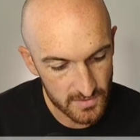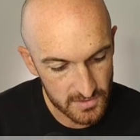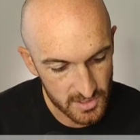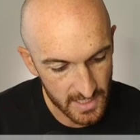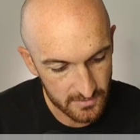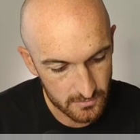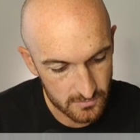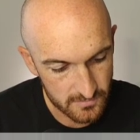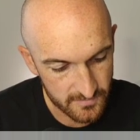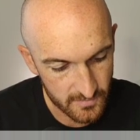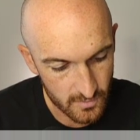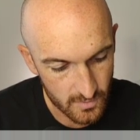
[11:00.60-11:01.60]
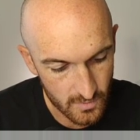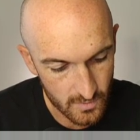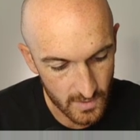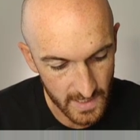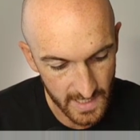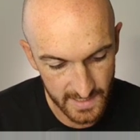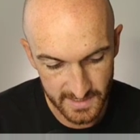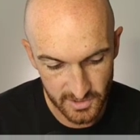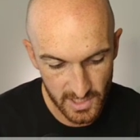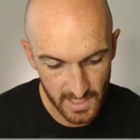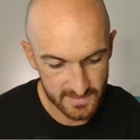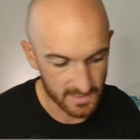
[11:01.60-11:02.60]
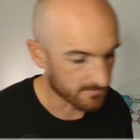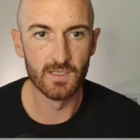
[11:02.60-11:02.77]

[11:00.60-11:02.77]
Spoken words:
channel for an injector.